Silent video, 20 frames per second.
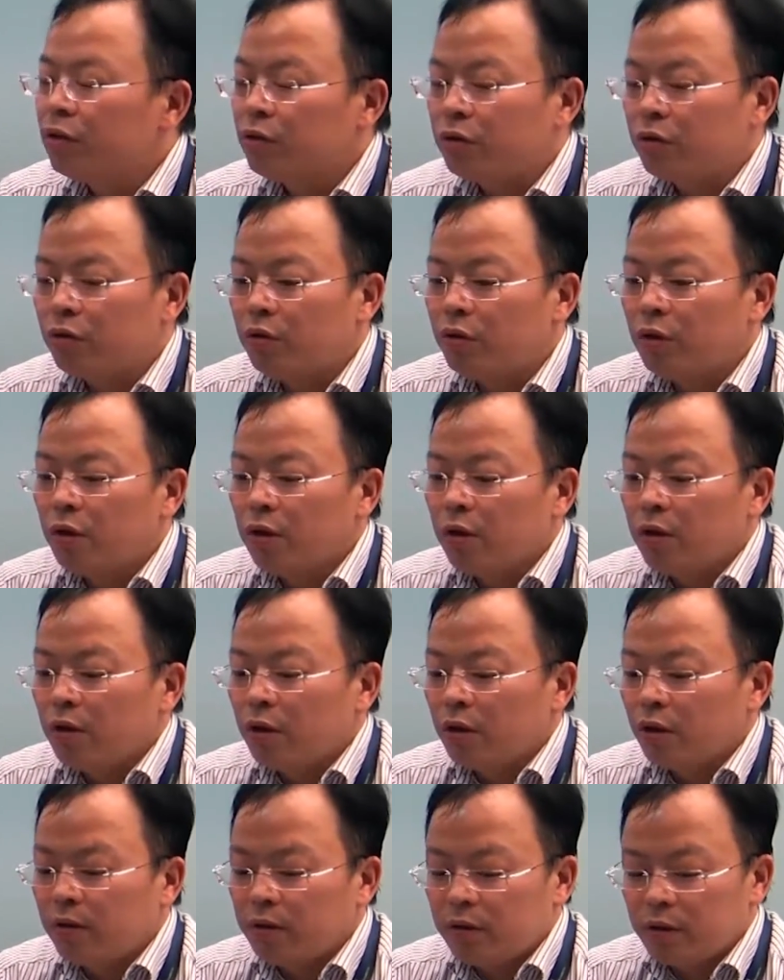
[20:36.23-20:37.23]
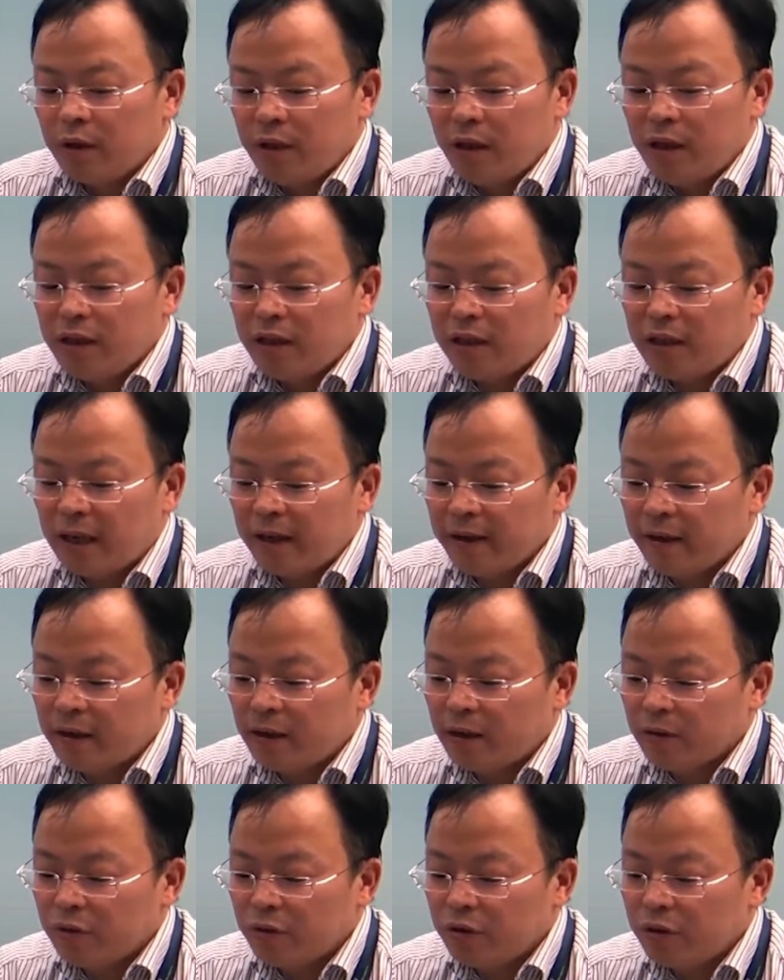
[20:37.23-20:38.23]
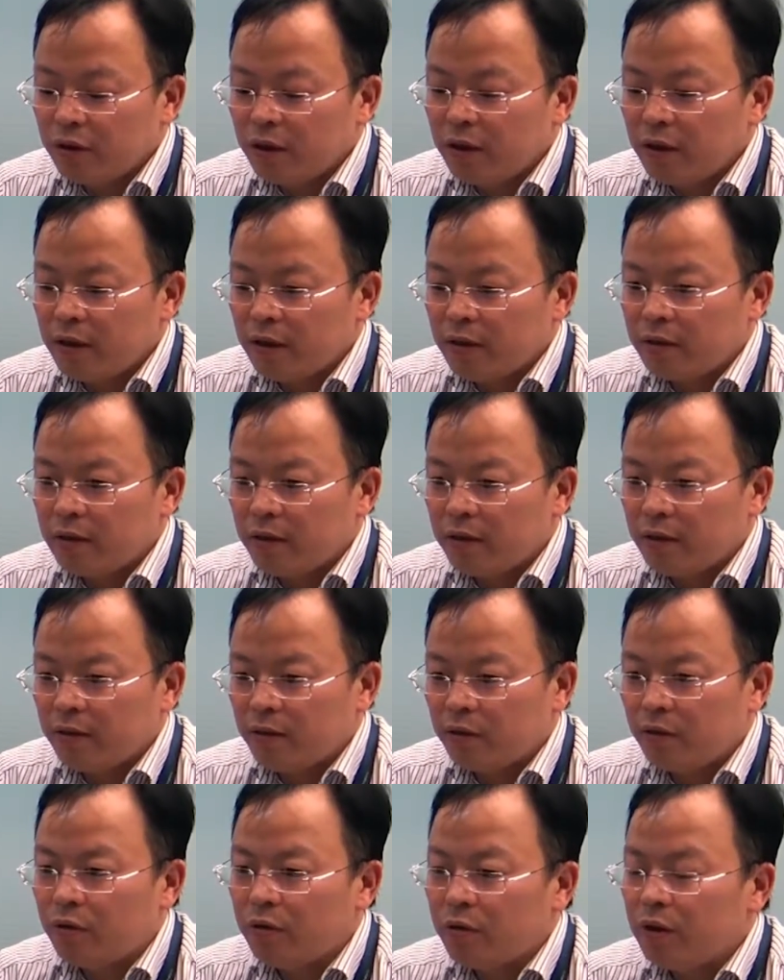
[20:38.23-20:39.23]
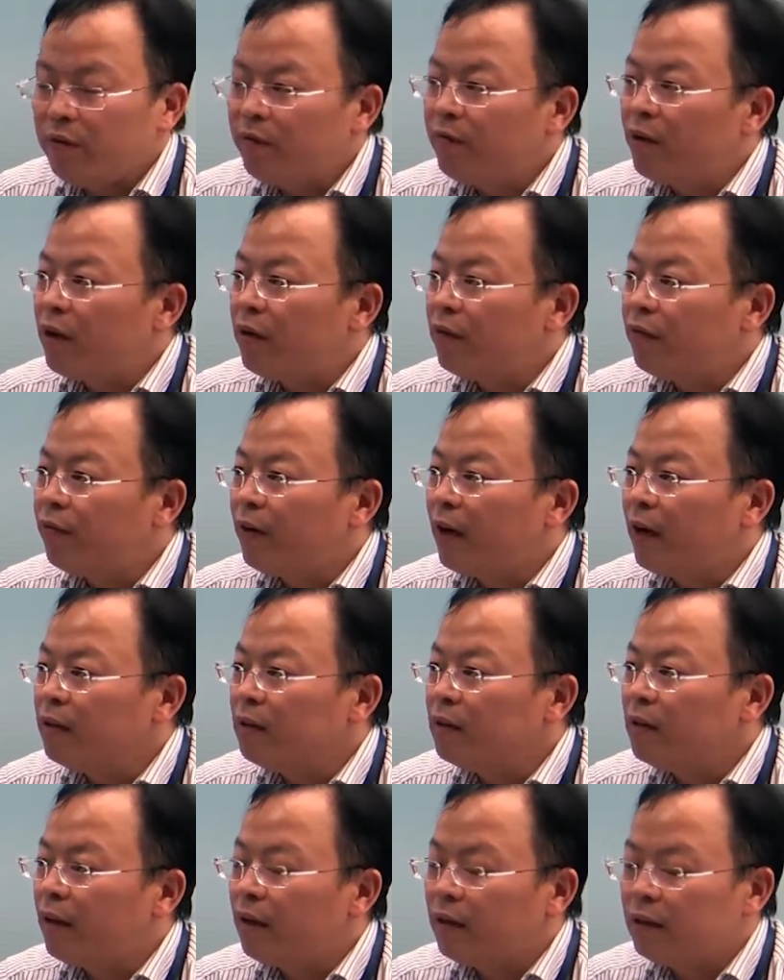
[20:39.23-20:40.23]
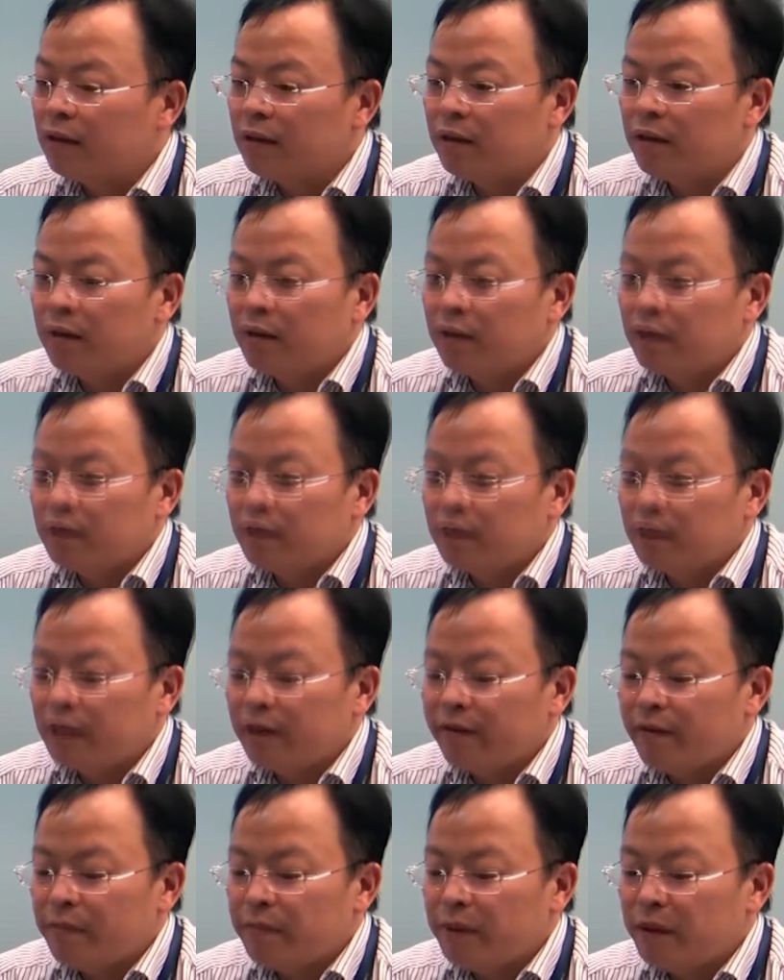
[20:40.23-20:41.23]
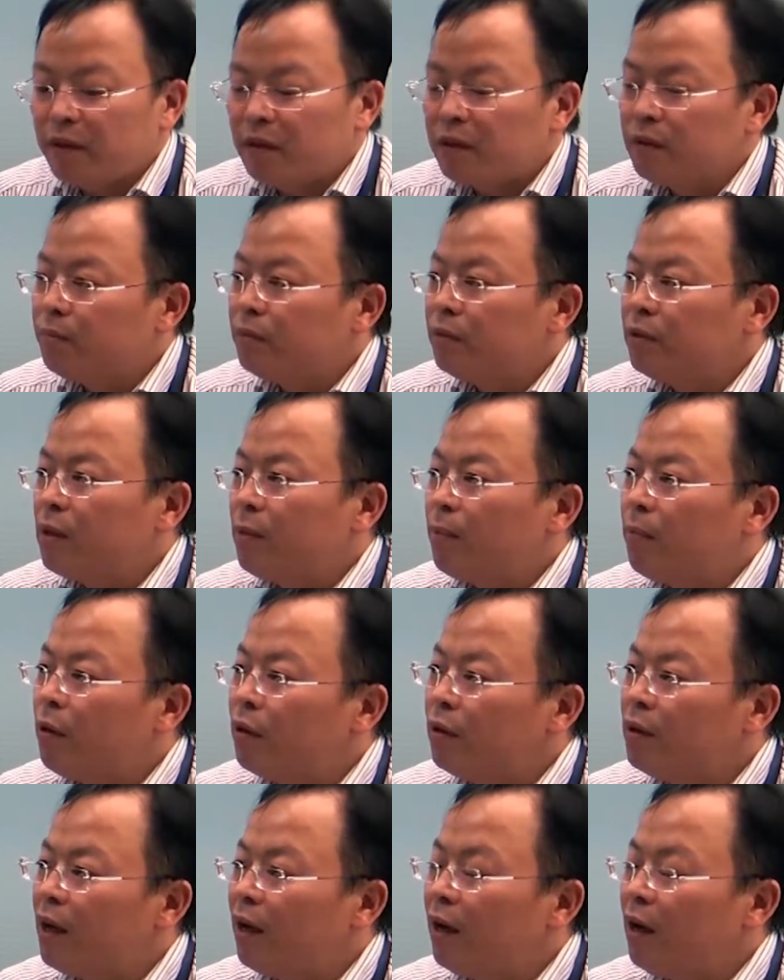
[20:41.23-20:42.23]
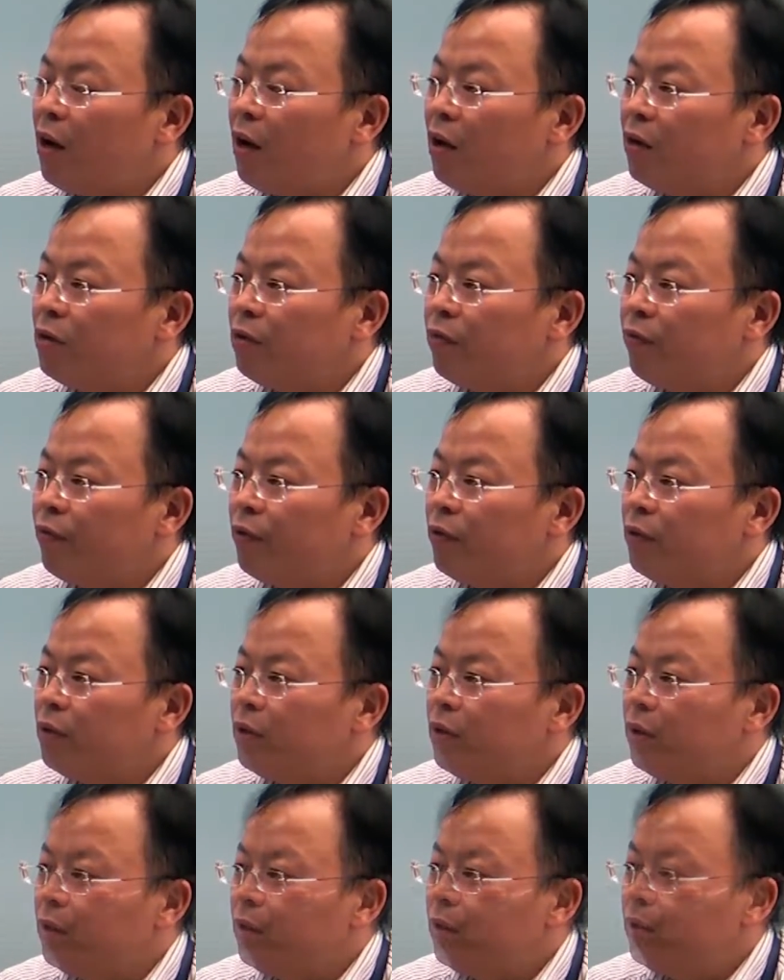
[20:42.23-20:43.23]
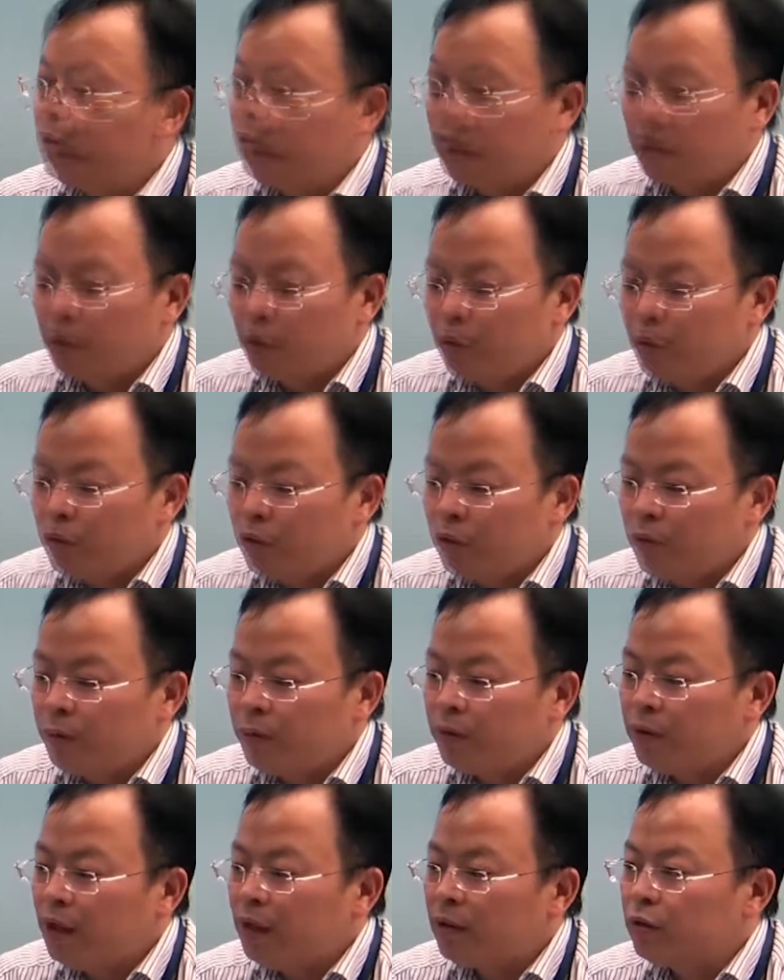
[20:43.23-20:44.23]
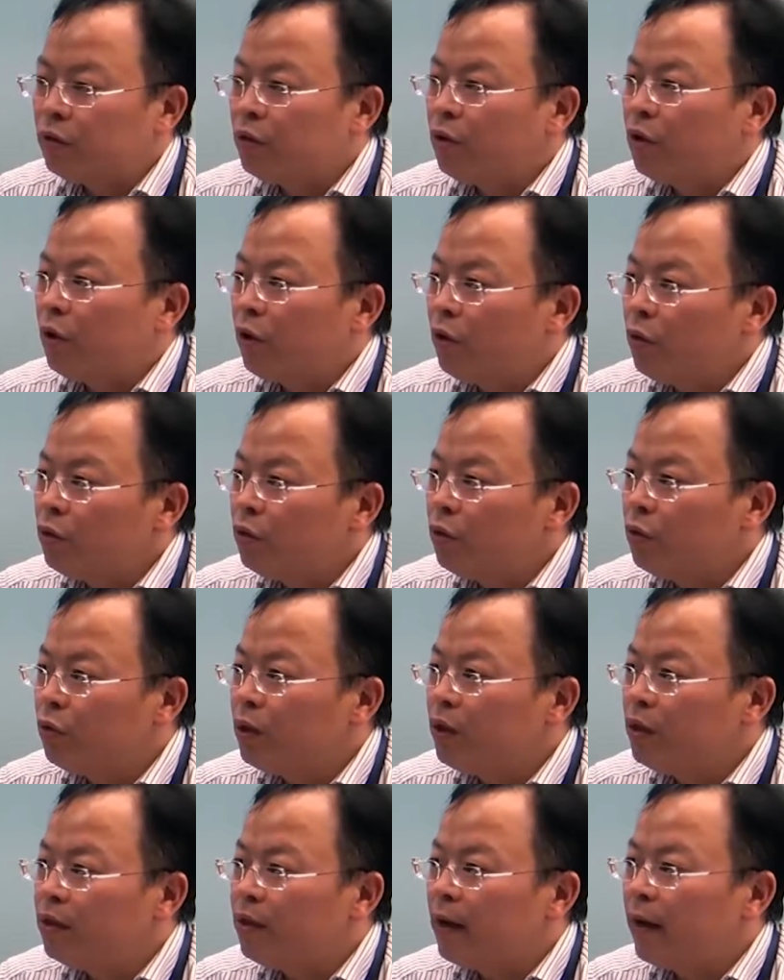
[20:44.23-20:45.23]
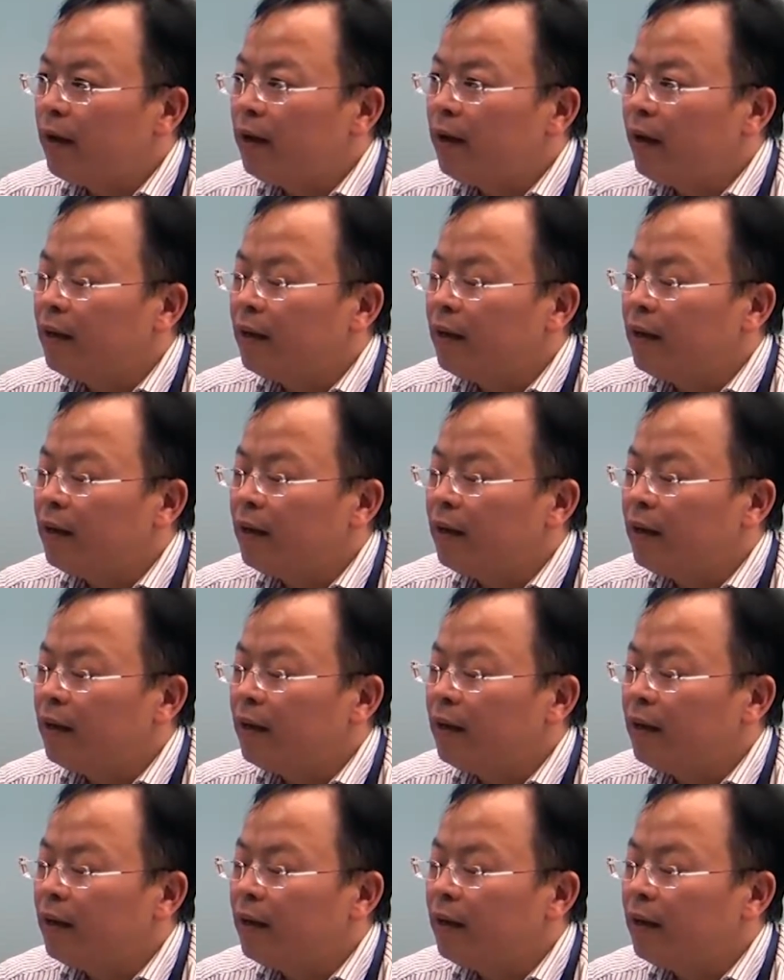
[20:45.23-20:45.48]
So the entire country is growing very fast, and the government is support a lot for the local production, local design.